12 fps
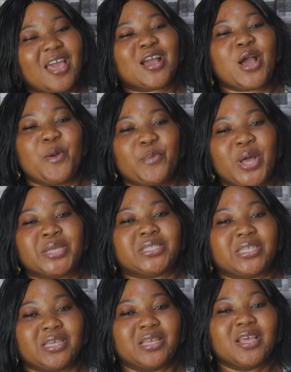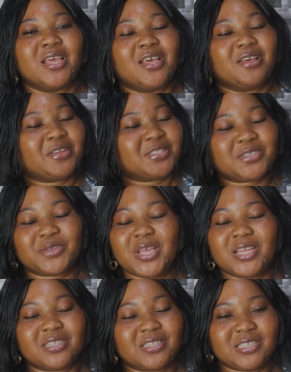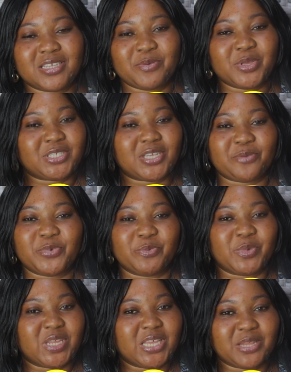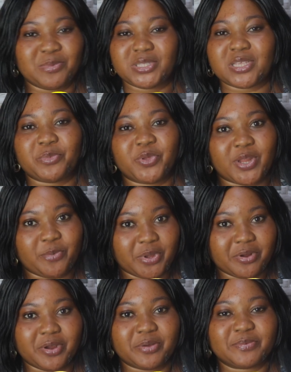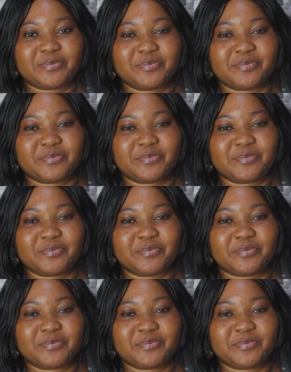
can't say. Until then, you wish you had been redeemed in the summer of the crowd.